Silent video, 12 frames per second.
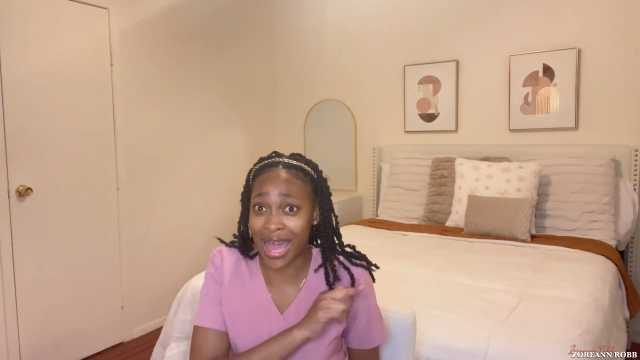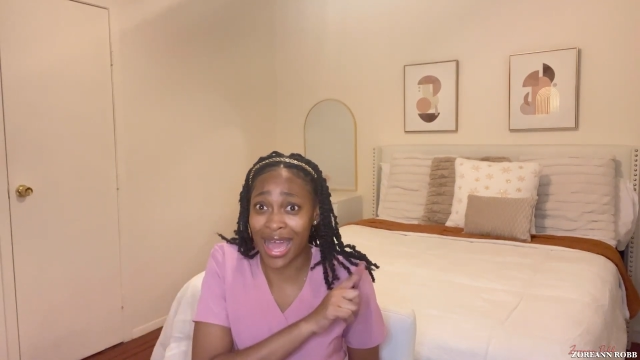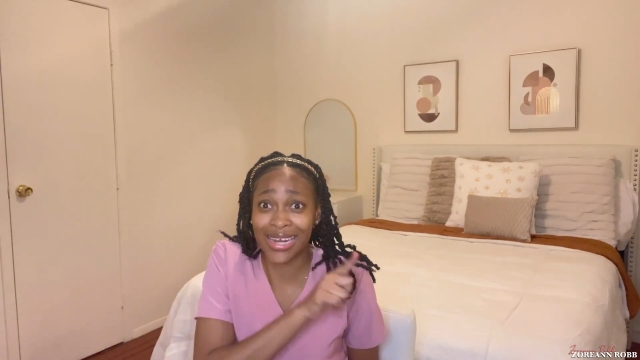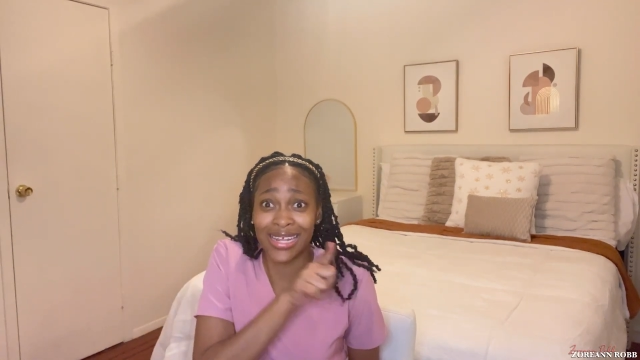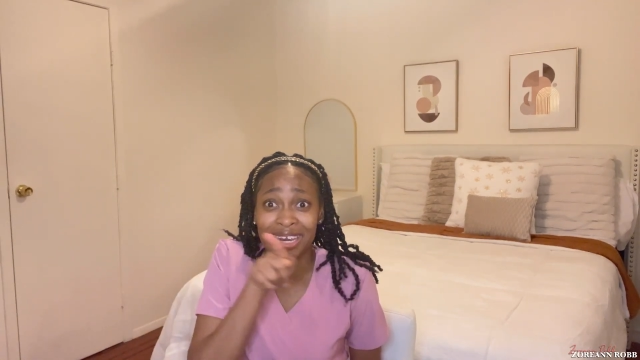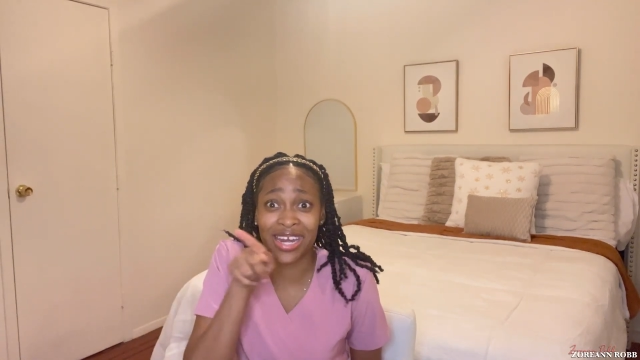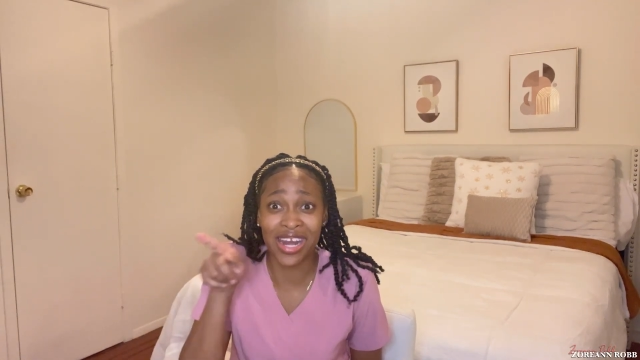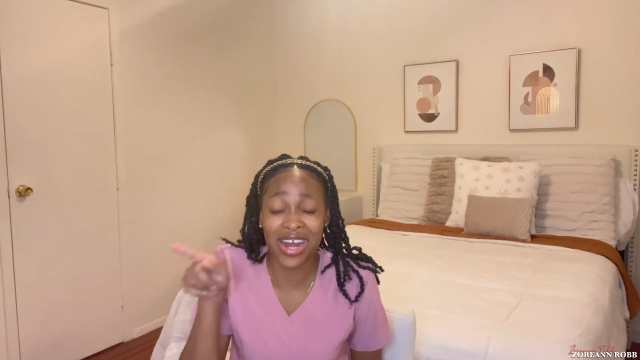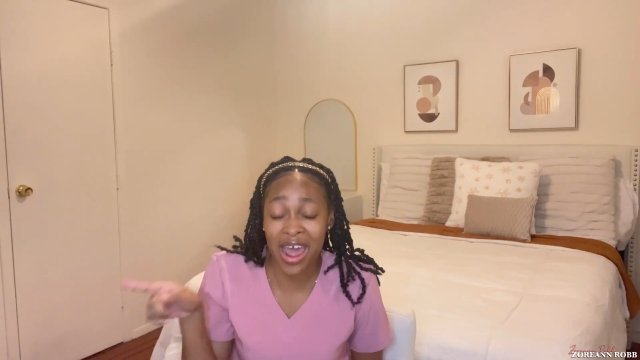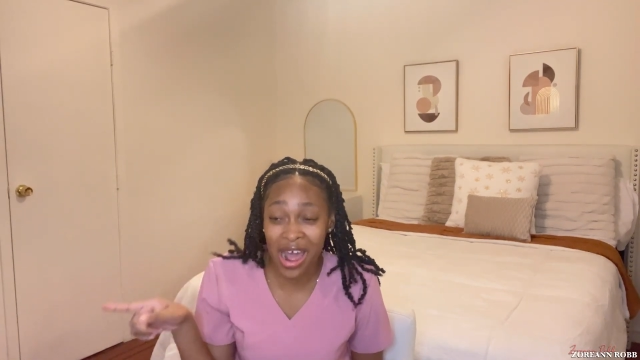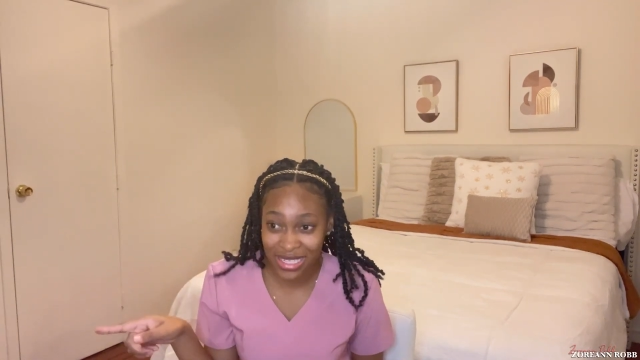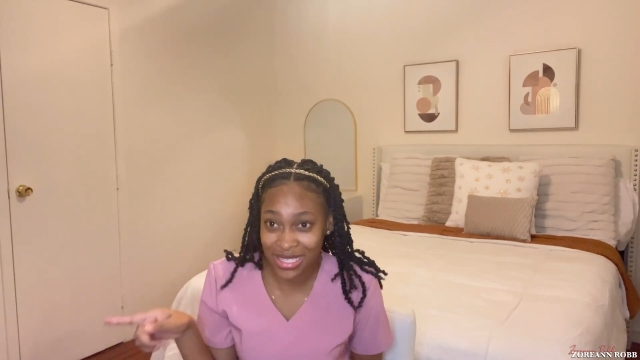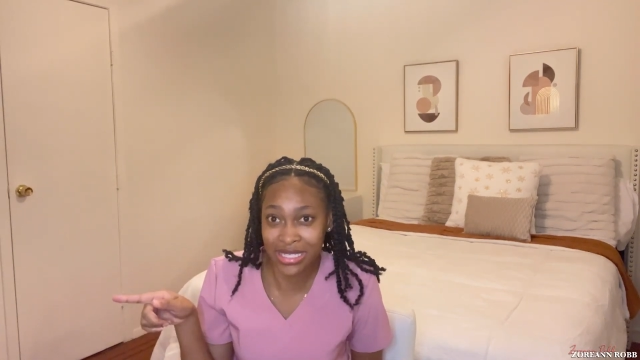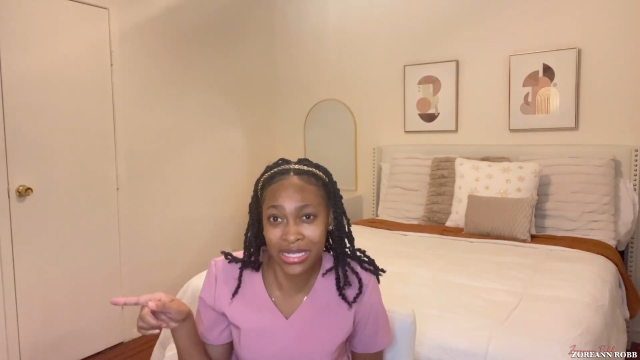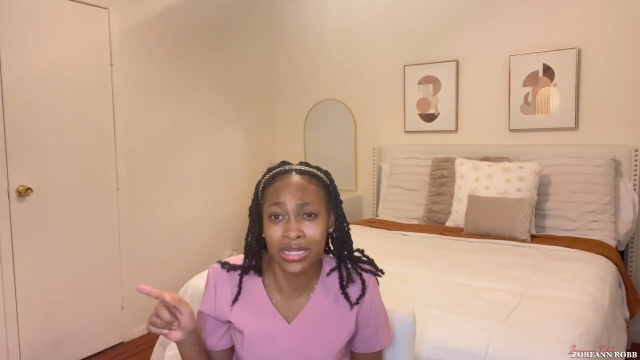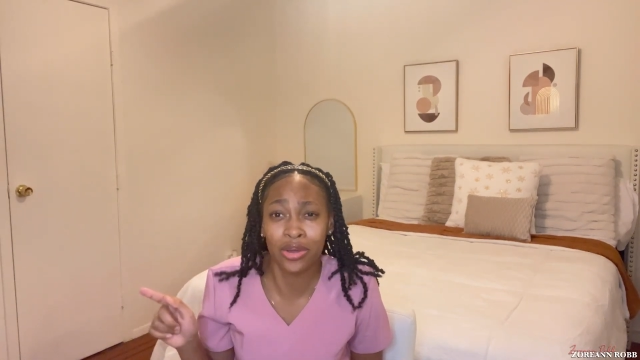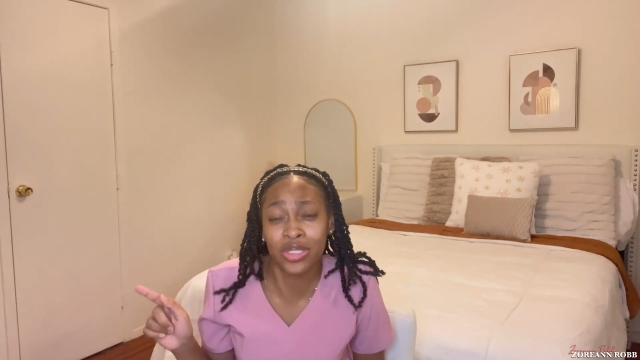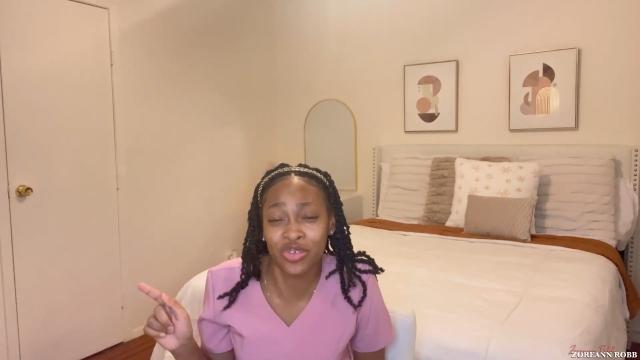I did not see
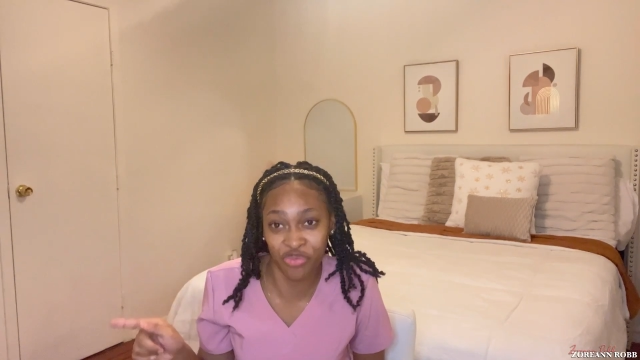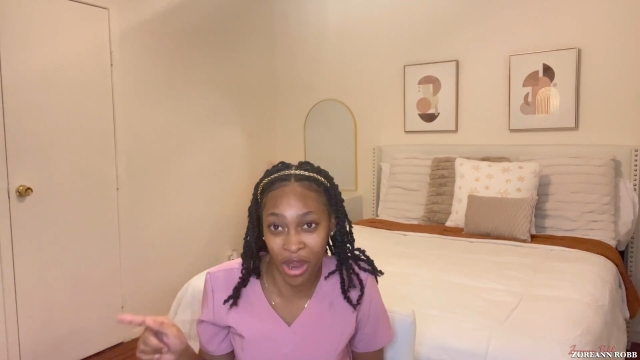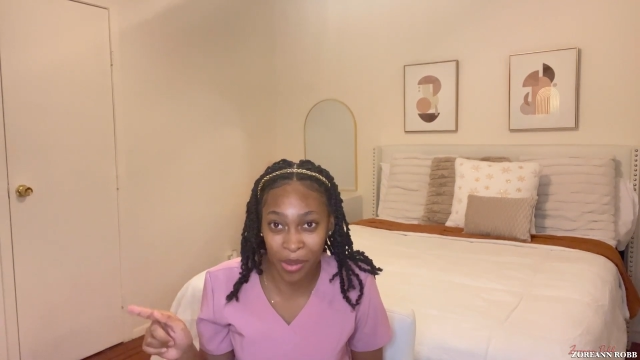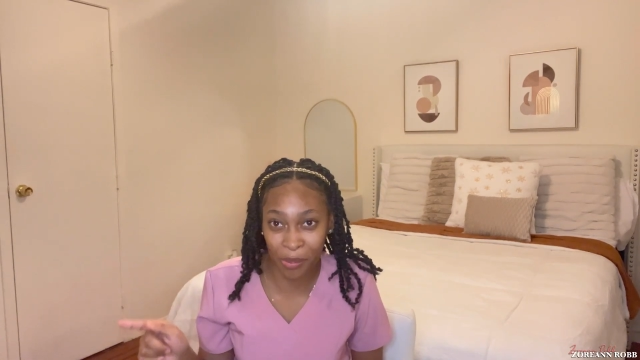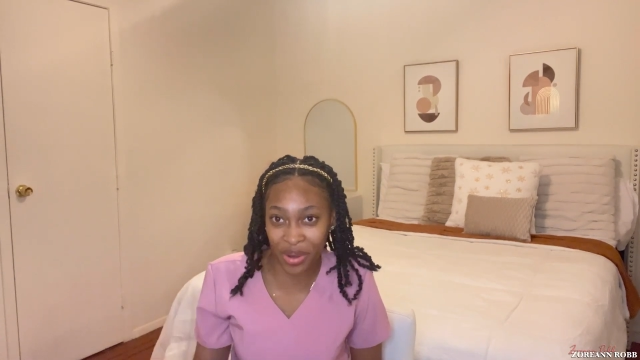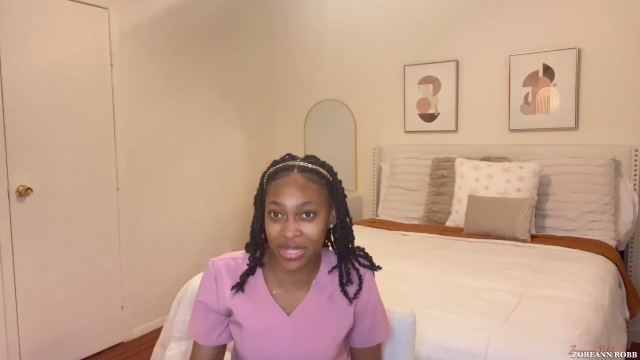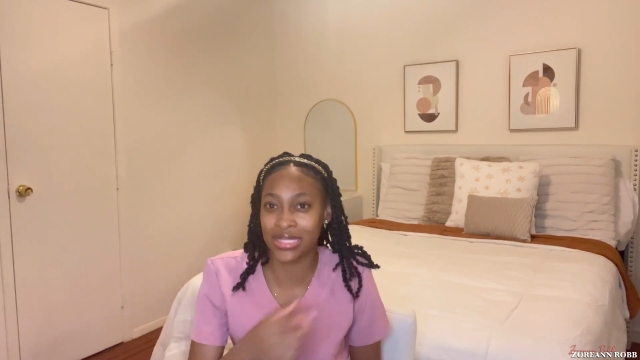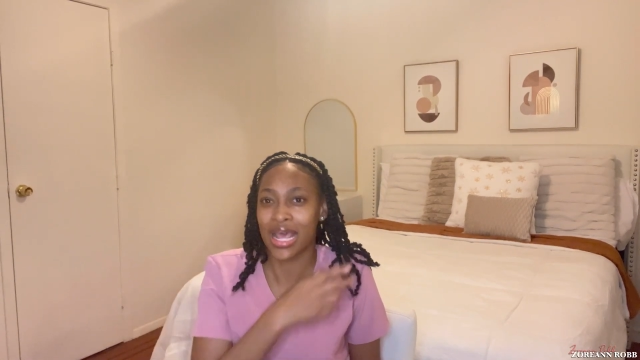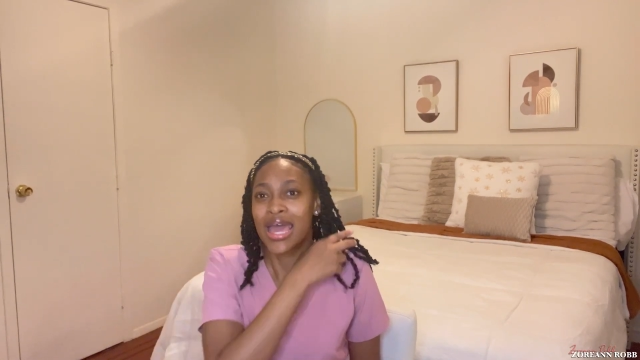those fine prints